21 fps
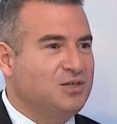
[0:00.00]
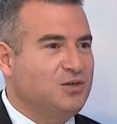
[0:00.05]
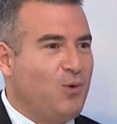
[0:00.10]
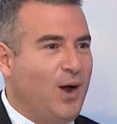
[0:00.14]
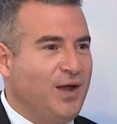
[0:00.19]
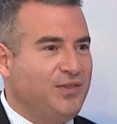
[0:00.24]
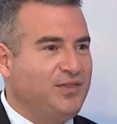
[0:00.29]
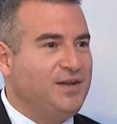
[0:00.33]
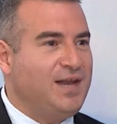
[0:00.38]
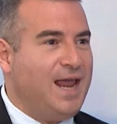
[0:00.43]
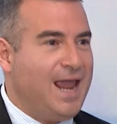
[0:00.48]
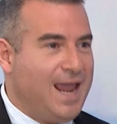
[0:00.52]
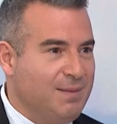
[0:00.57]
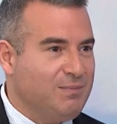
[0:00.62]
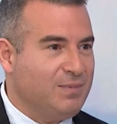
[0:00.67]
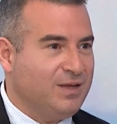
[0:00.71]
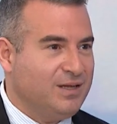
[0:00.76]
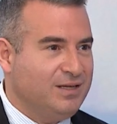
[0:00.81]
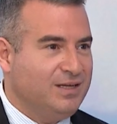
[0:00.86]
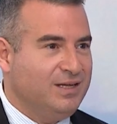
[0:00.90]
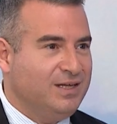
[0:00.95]
quite the name
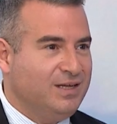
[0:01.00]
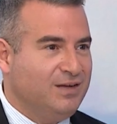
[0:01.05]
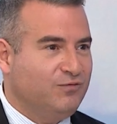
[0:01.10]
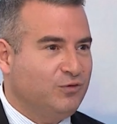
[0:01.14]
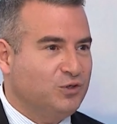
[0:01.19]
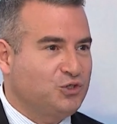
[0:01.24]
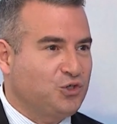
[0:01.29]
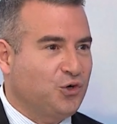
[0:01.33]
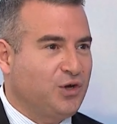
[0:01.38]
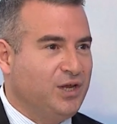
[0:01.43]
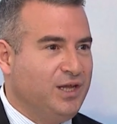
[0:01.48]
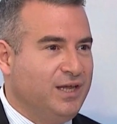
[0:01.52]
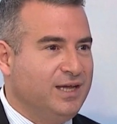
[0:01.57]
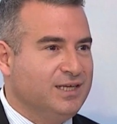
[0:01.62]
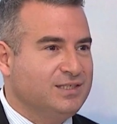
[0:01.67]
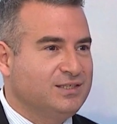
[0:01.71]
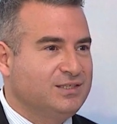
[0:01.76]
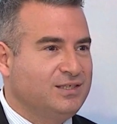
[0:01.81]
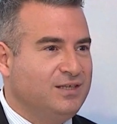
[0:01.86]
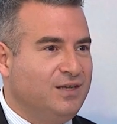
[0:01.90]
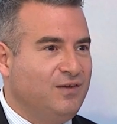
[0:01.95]
for
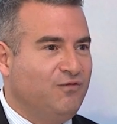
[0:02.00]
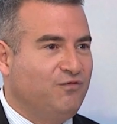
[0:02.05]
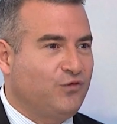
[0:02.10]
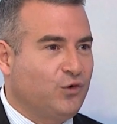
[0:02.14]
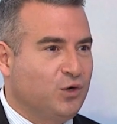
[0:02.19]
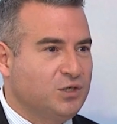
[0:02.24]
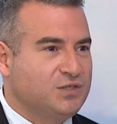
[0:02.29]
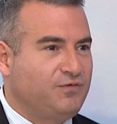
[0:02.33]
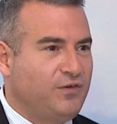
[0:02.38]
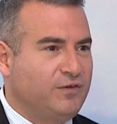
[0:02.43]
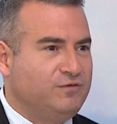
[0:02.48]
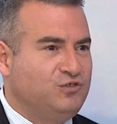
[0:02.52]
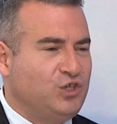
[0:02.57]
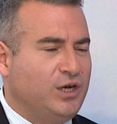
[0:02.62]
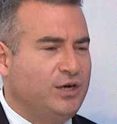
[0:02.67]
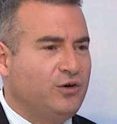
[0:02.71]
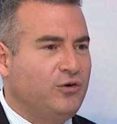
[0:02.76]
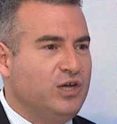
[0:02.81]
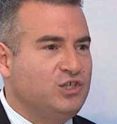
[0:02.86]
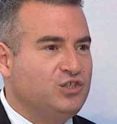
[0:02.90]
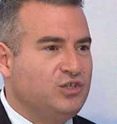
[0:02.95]
Turkey's first
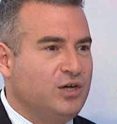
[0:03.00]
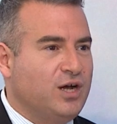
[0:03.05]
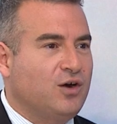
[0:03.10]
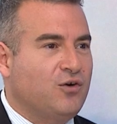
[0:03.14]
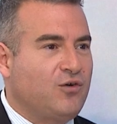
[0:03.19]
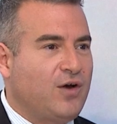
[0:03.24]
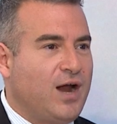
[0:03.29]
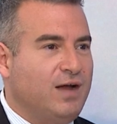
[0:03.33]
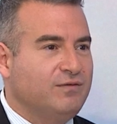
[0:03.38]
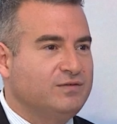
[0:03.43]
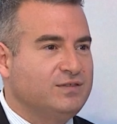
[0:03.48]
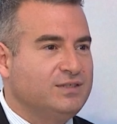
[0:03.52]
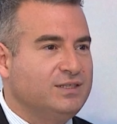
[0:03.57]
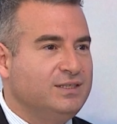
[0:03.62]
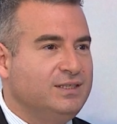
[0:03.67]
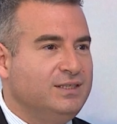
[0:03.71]
fifth-generation aircraft.